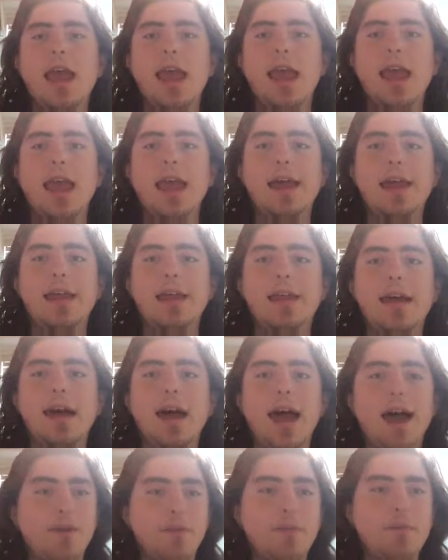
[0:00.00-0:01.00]
and
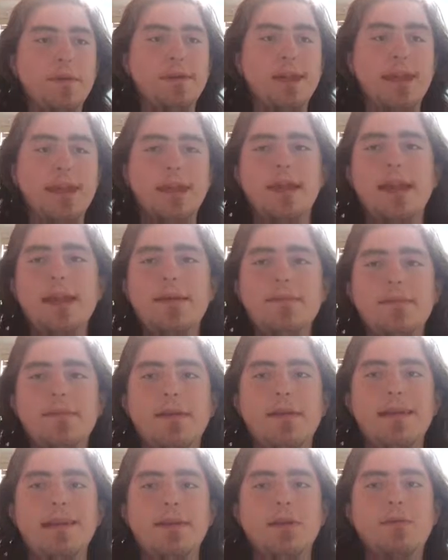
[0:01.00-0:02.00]
uh, I will be seeing it.
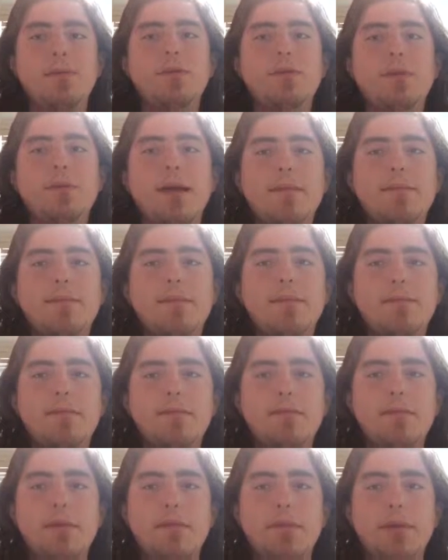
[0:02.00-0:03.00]
It's gonna be one of my
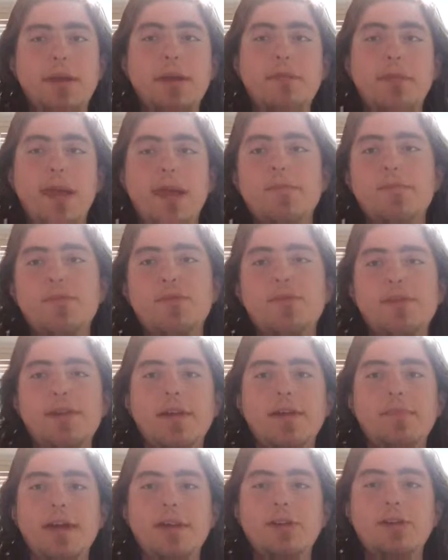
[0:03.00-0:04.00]
pay to pay
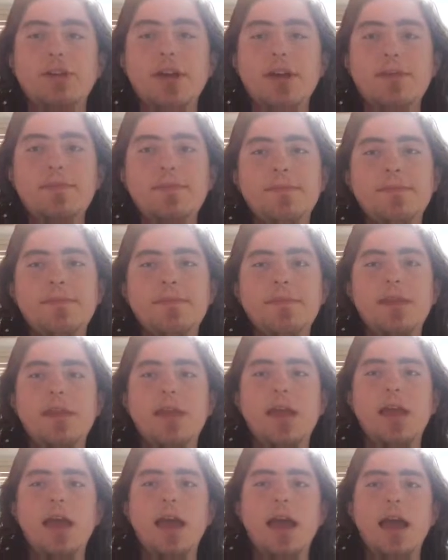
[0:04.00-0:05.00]
movie of next year,
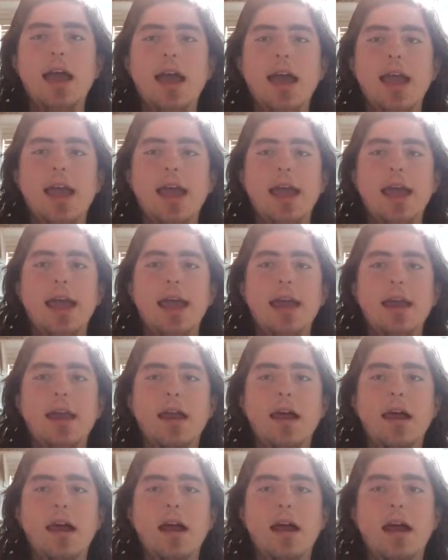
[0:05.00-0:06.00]

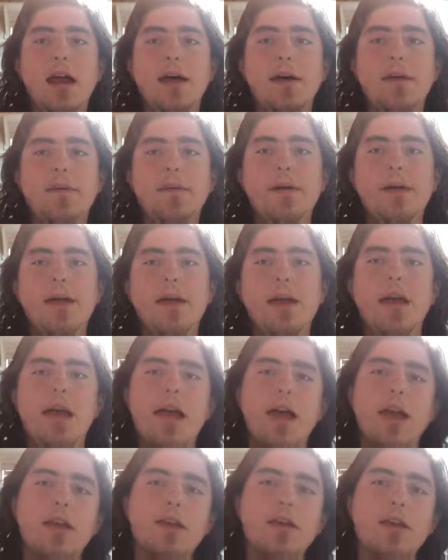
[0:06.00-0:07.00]
and uh,
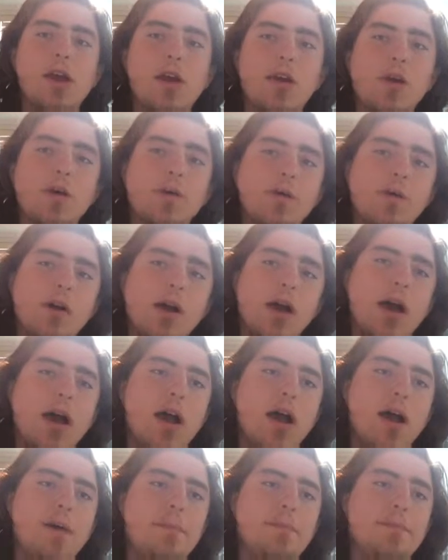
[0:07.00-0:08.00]
so.
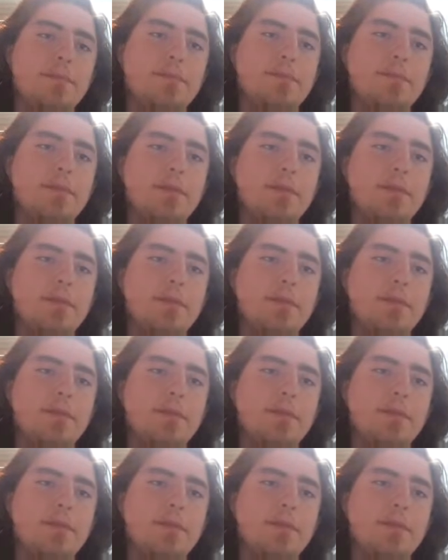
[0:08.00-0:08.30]
Um,